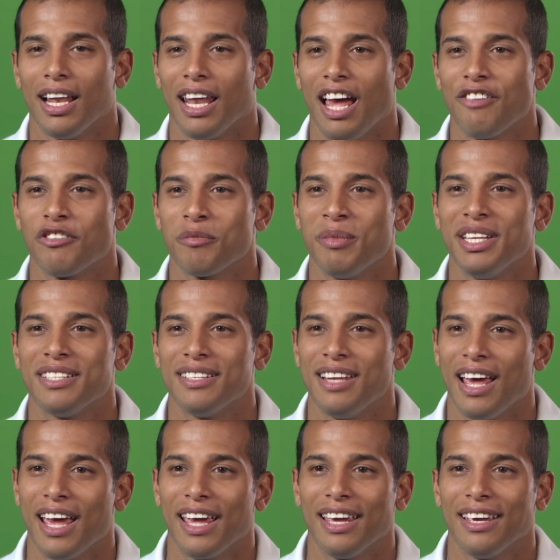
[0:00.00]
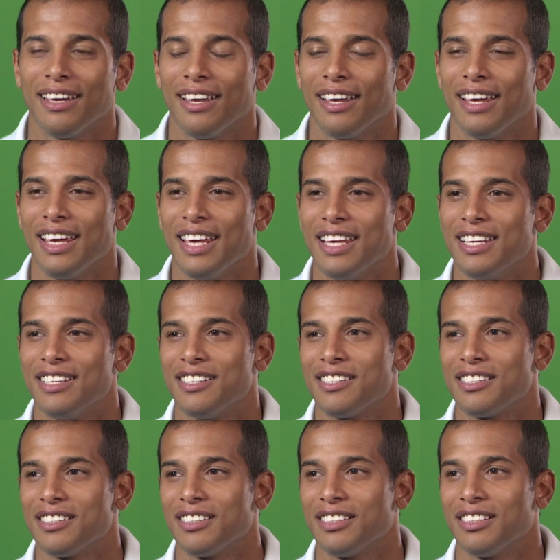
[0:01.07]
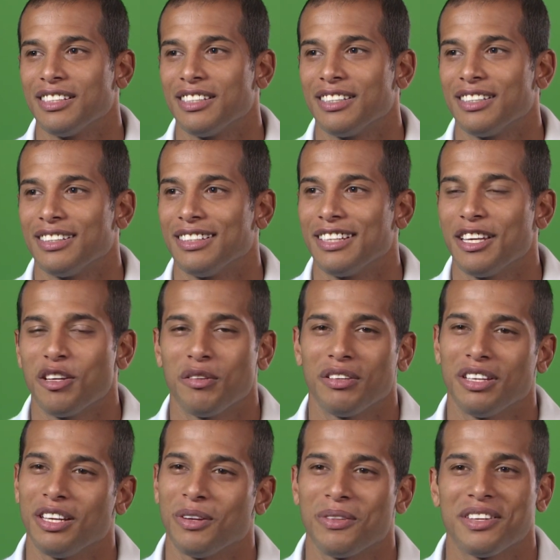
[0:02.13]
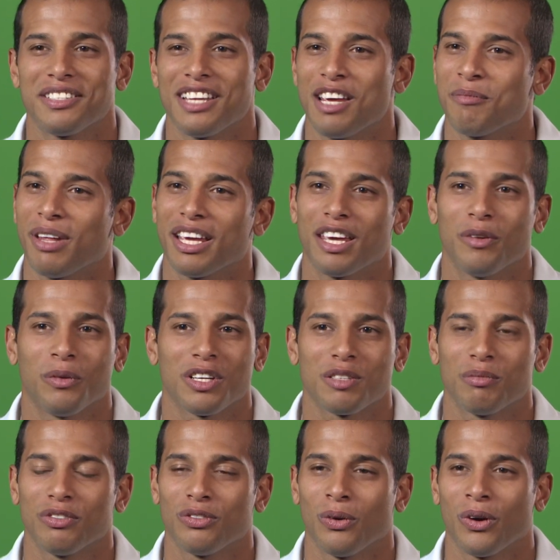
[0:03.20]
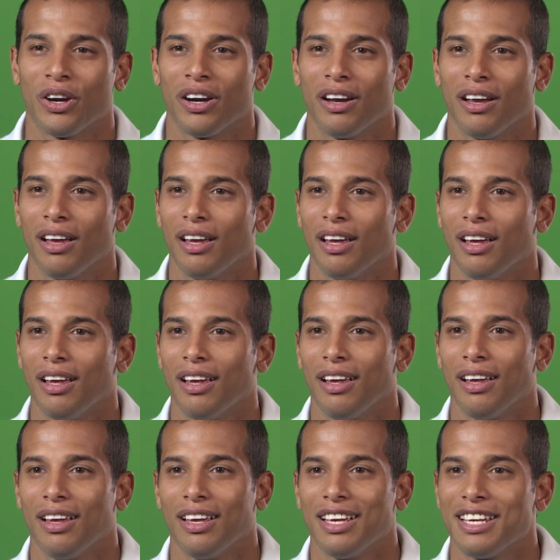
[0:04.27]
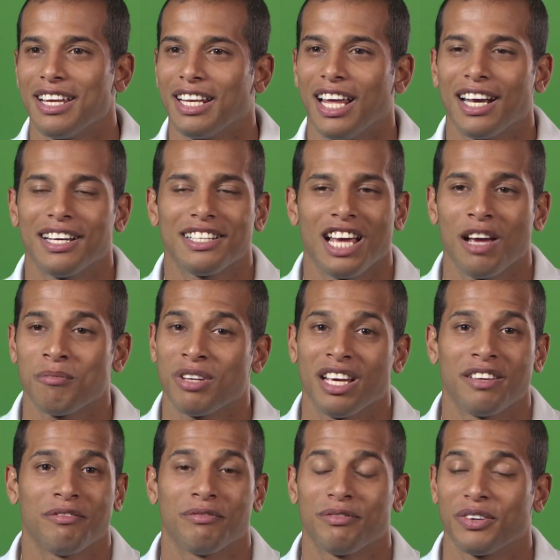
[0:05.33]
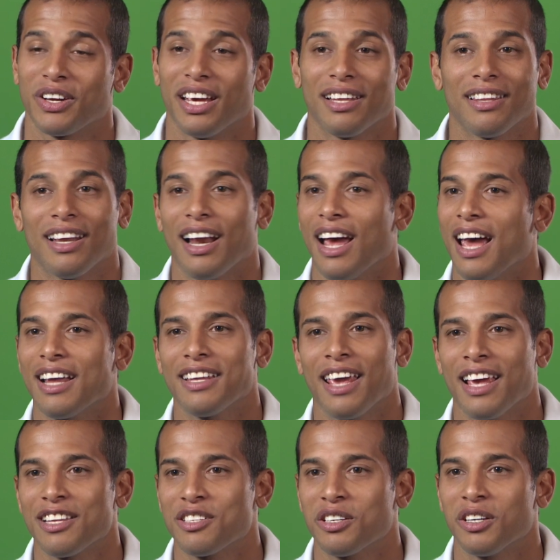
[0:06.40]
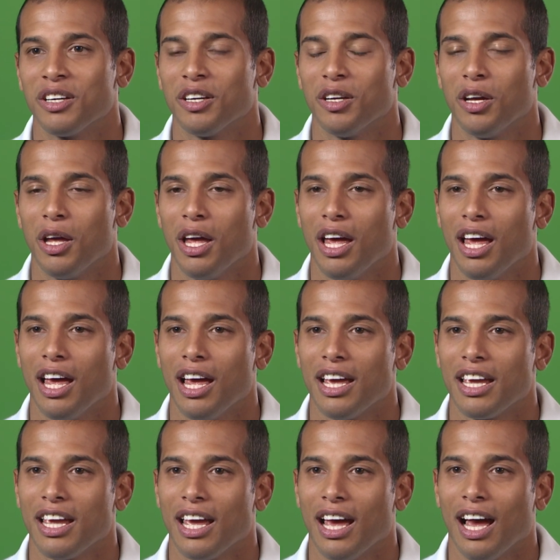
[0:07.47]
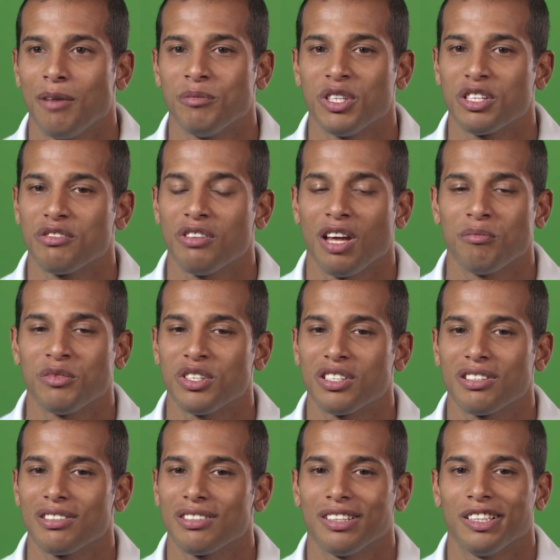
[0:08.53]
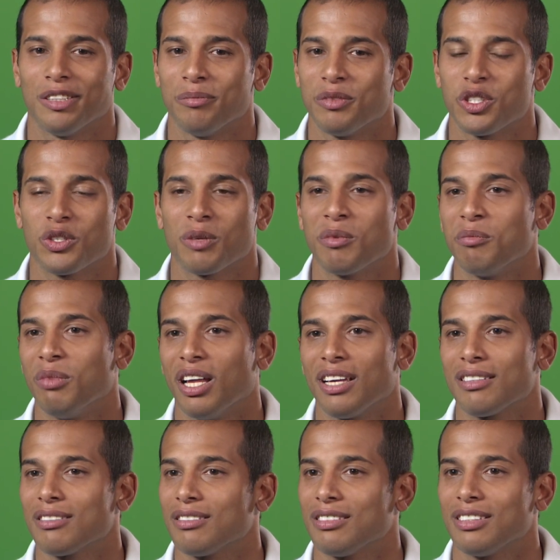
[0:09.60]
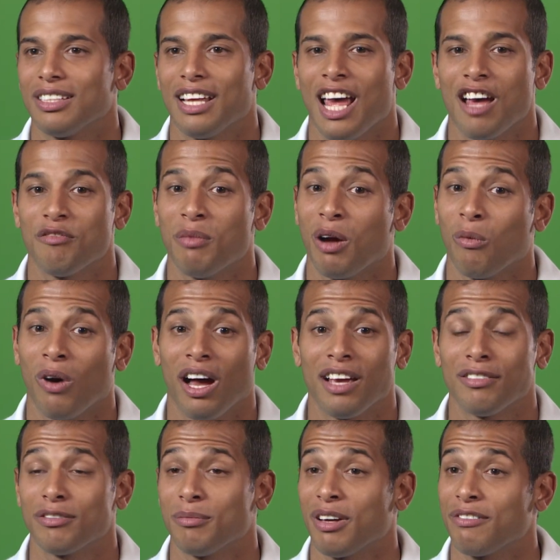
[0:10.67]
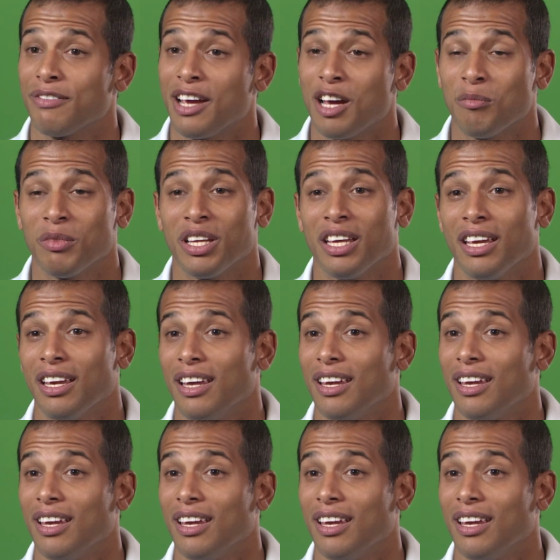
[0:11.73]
Life for me today is, you know, the same like it was before. A lot of times I even forget that I had cancer. I'm just, I'm just um, extremely blessed. to have my wife, my family,